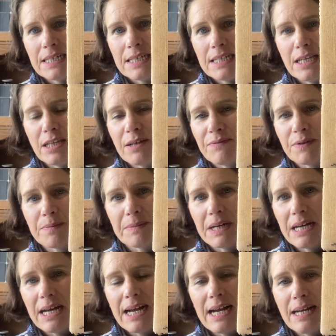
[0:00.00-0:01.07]
Love them,
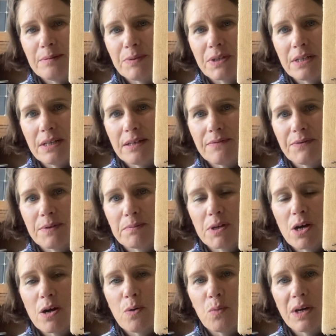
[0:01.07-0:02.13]
absolutely love them.
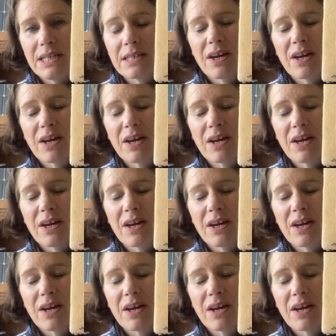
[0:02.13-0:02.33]
Can't wait.